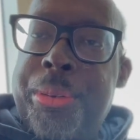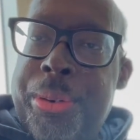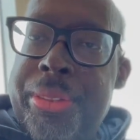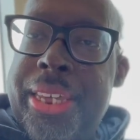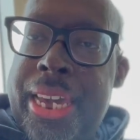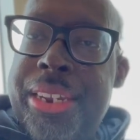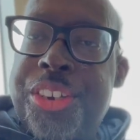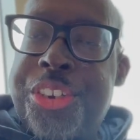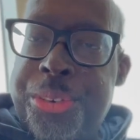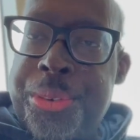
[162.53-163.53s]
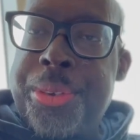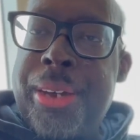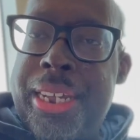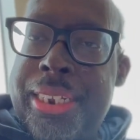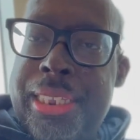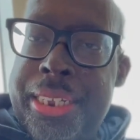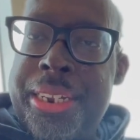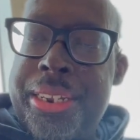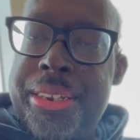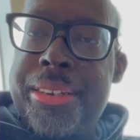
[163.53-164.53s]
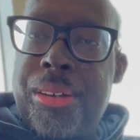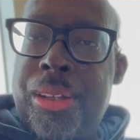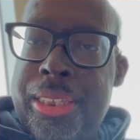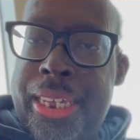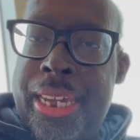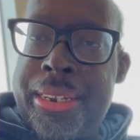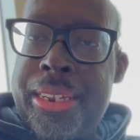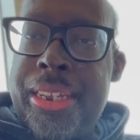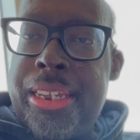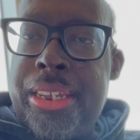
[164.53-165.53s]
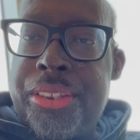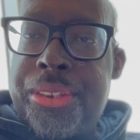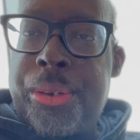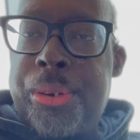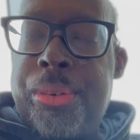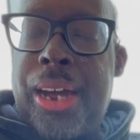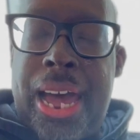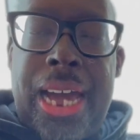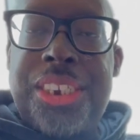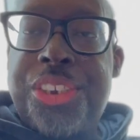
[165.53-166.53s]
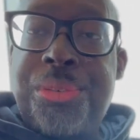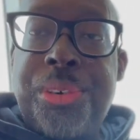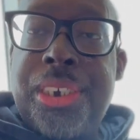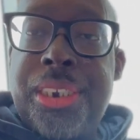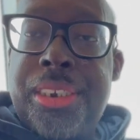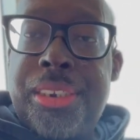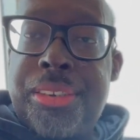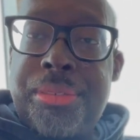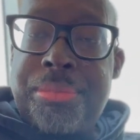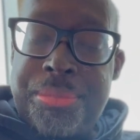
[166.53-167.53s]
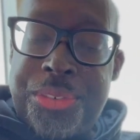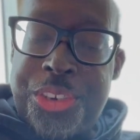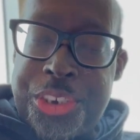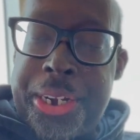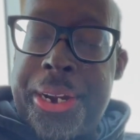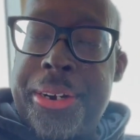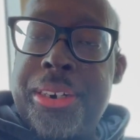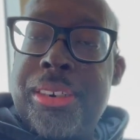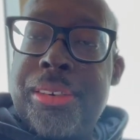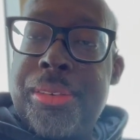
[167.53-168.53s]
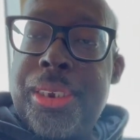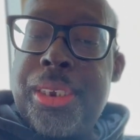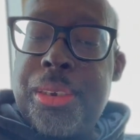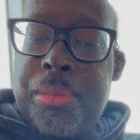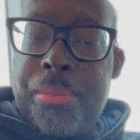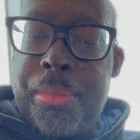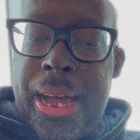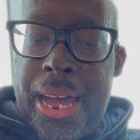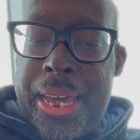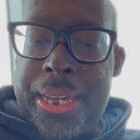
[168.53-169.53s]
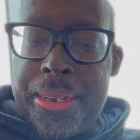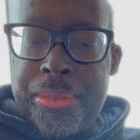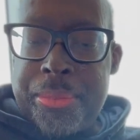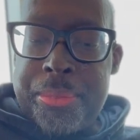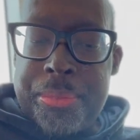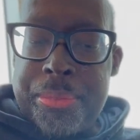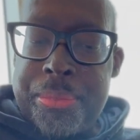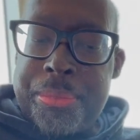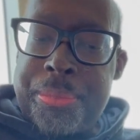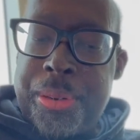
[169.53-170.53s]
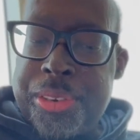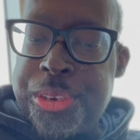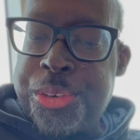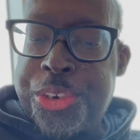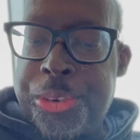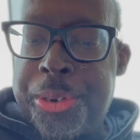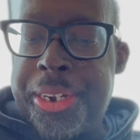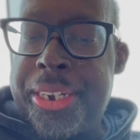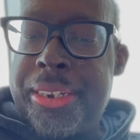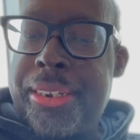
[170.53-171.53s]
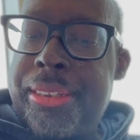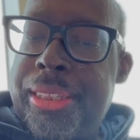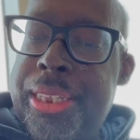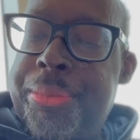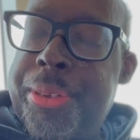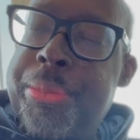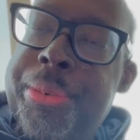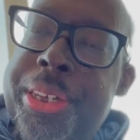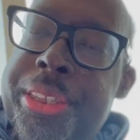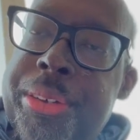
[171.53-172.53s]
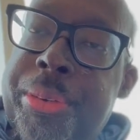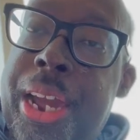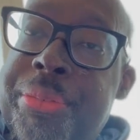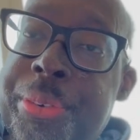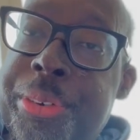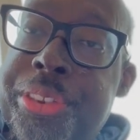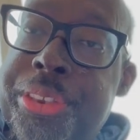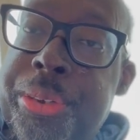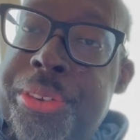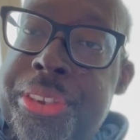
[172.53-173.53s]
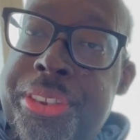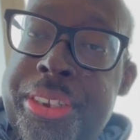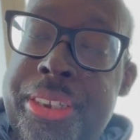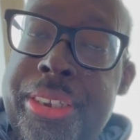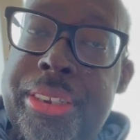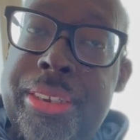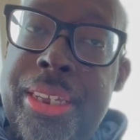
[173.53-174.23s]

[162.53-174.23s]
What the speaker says: on that and show you how to clean it and all that. So I just want to share my personal journey living with graft versus host disease.